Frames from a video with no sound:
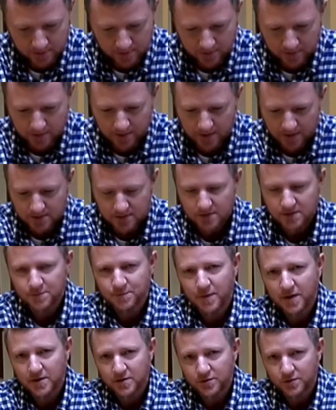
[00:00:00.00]
it has a
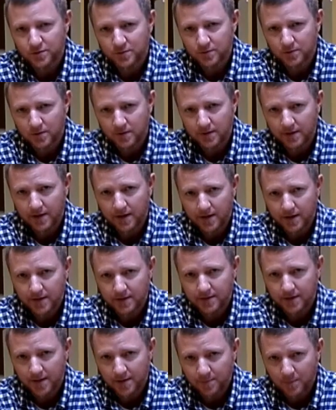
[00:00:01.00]
special
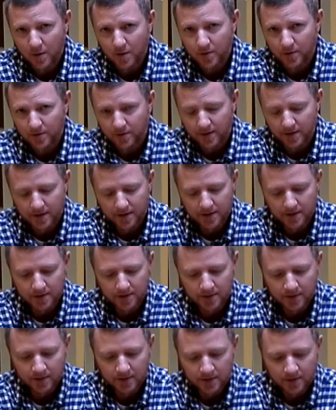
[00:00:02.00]
8K motor in
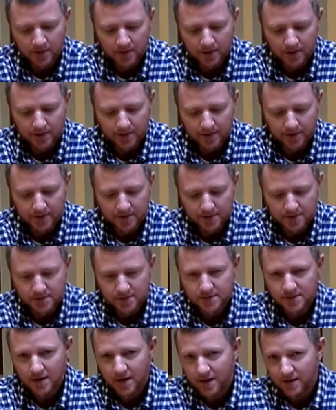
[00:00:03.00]
it. This
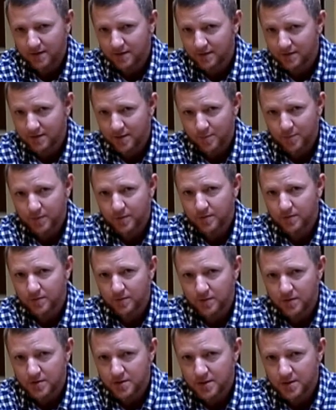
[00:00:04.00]
is not the typical
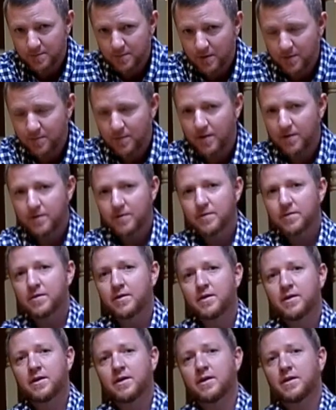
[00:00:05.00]
Nishiba
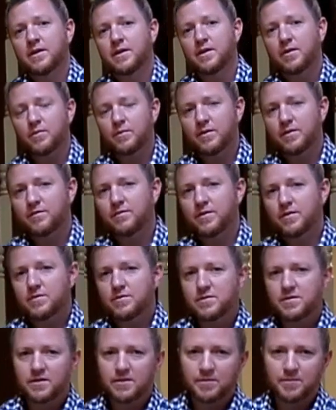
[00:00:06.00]
motor that we've
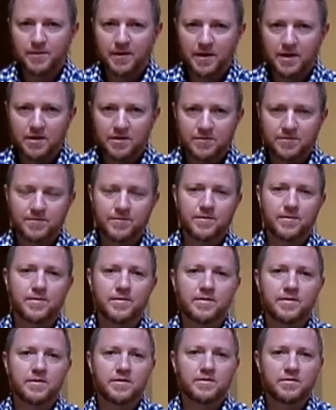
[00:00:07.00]
used in the past
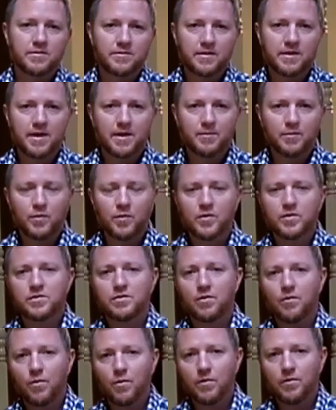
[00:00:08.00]
for the 2K boards
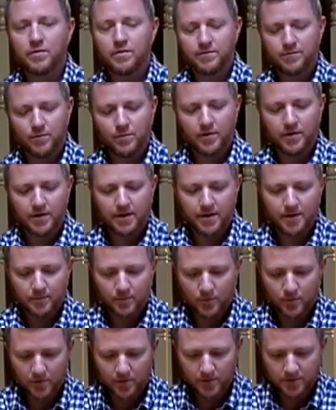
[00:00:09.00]
or the
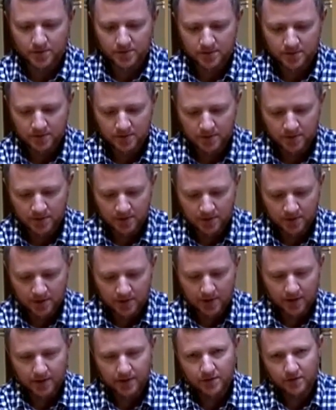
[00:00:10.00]
4K boards,
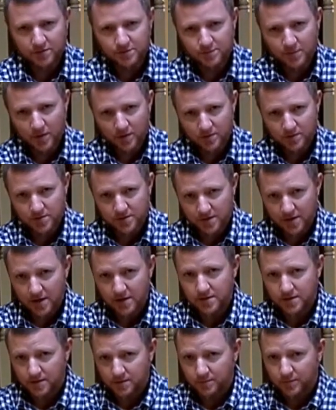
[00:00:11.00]
and those motors are
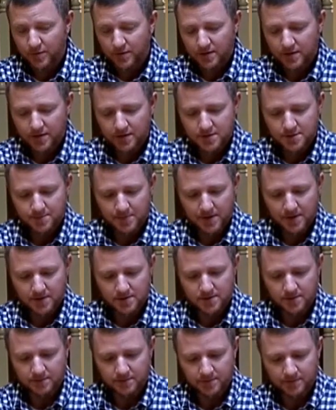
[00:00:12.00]
actually pretty
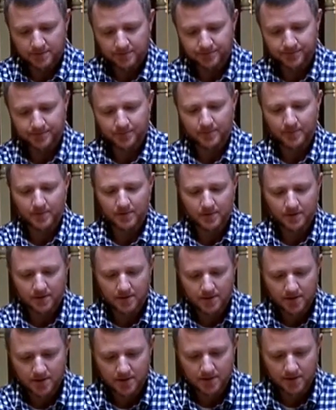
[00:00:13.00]
expensive.
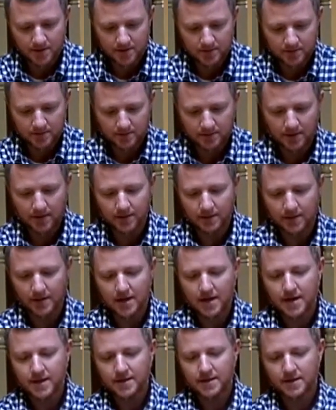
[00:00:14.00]
I
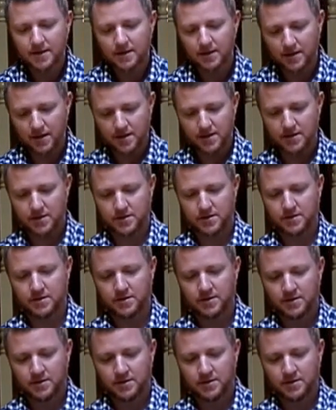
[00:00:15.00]
line the clutch